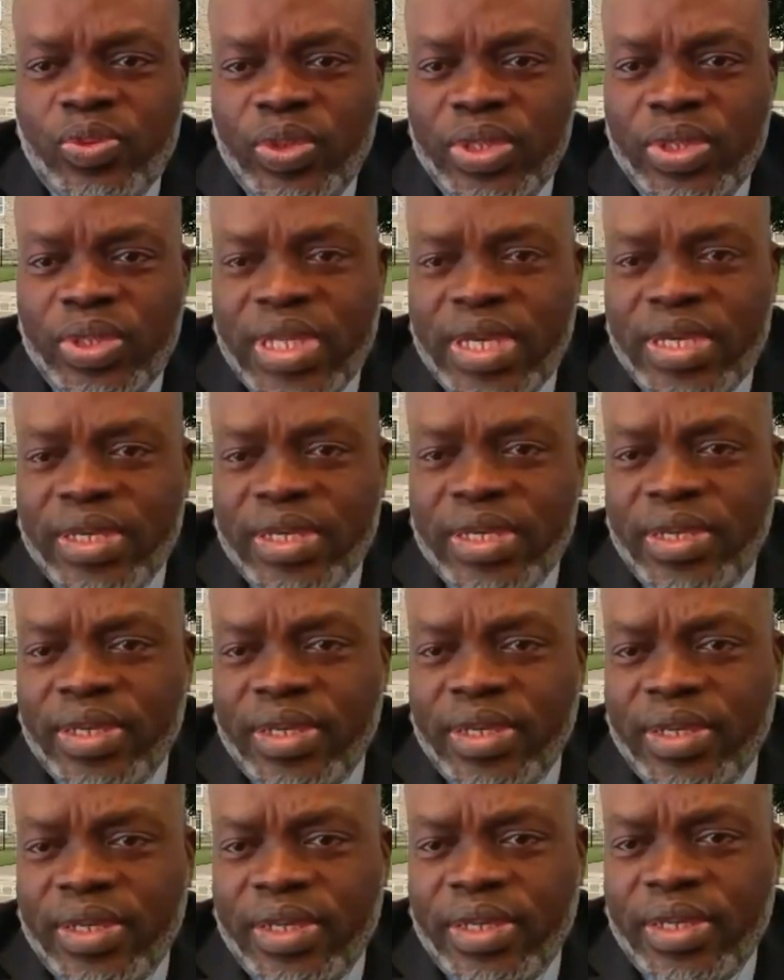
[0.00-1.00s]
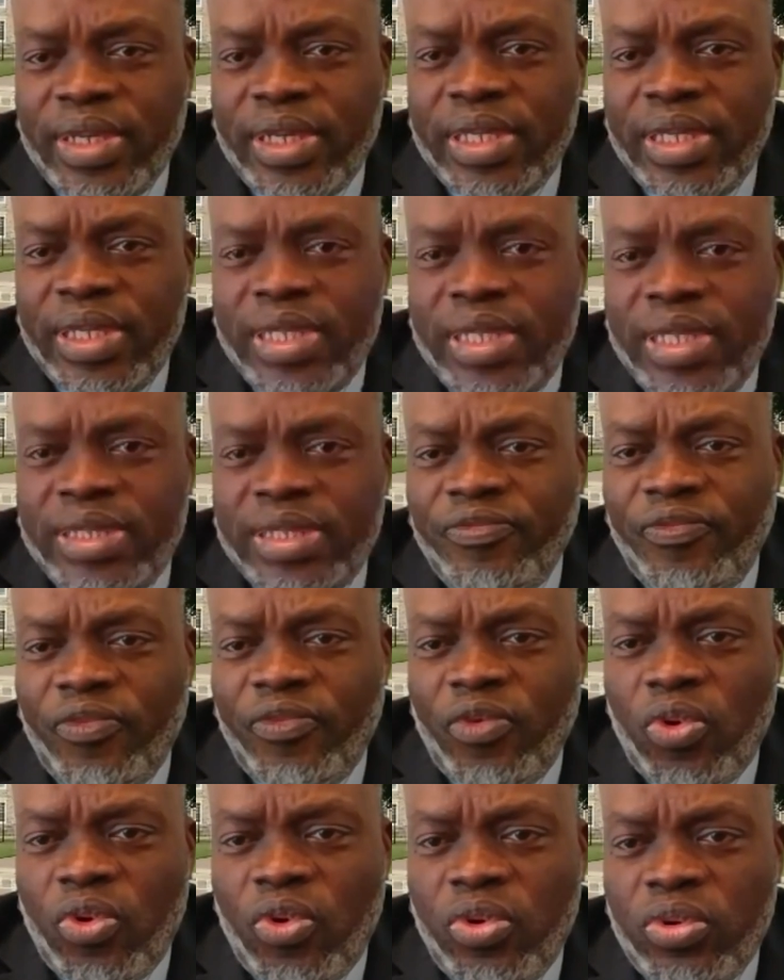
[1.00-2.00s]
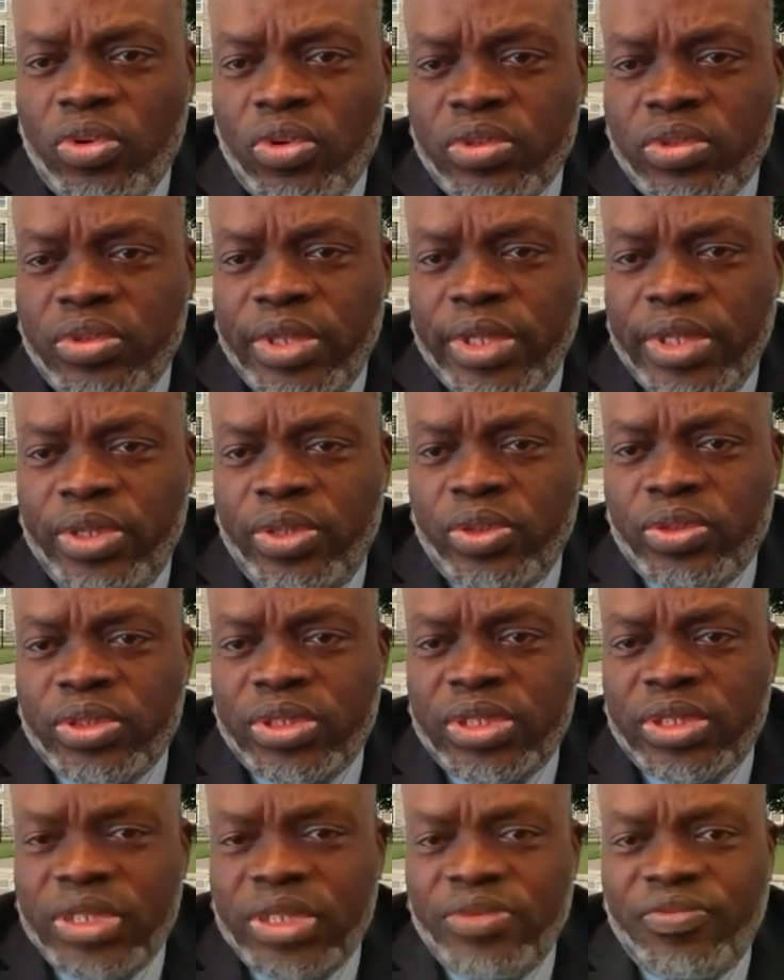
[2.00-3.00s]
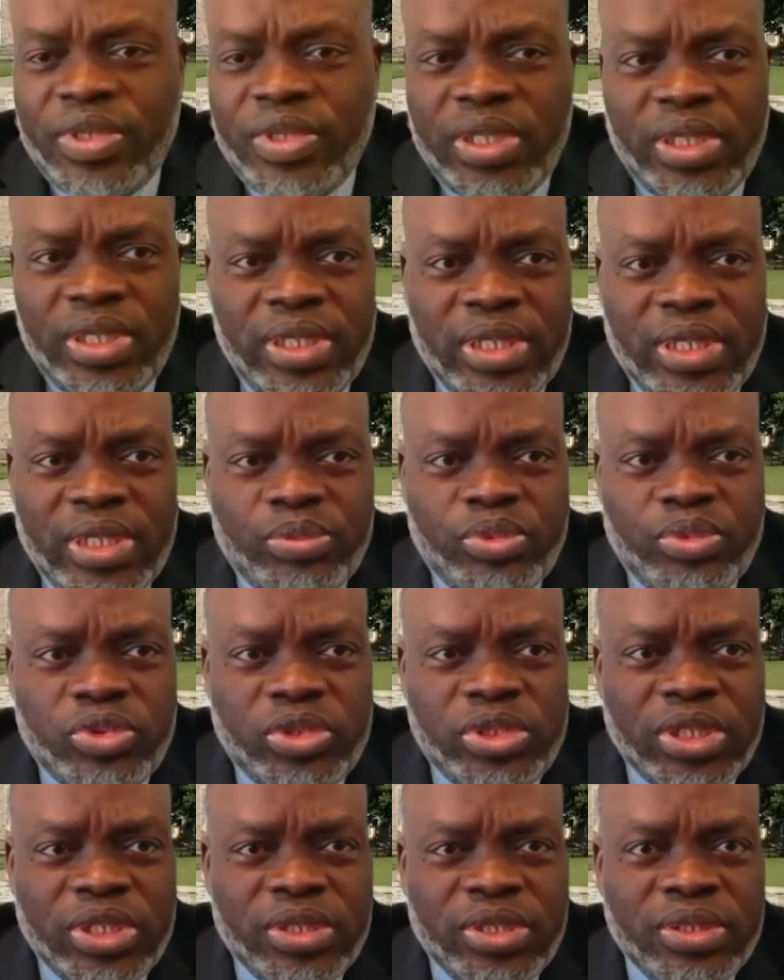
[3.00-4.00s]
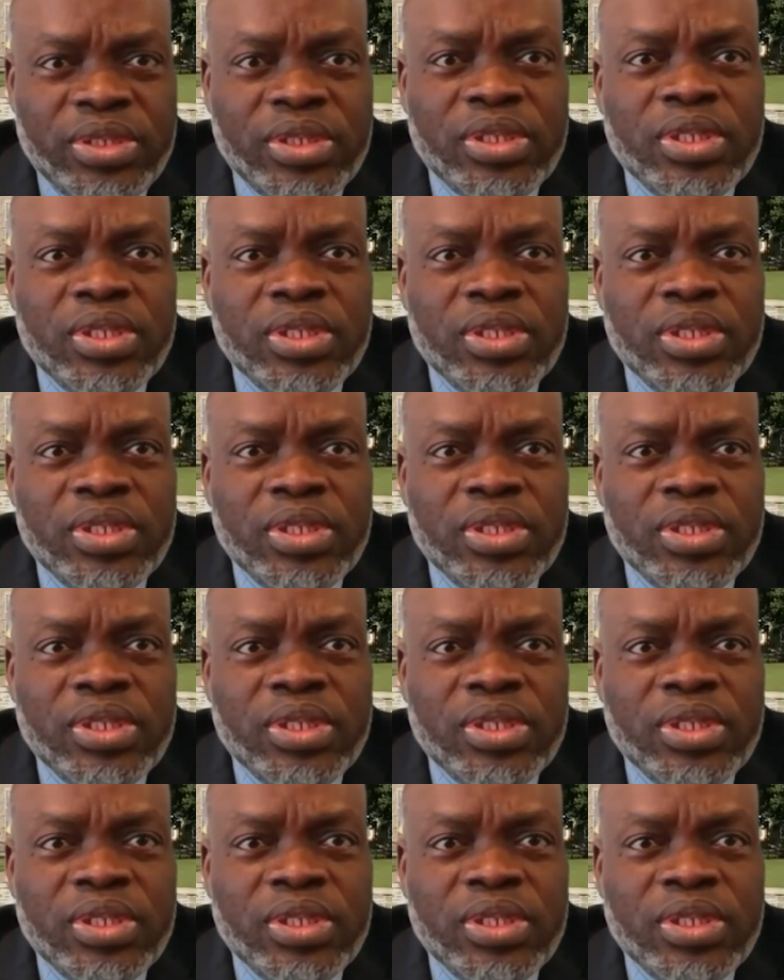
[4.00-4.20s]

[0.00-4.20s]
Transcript: We thank AD4 Radio TV in Abuja.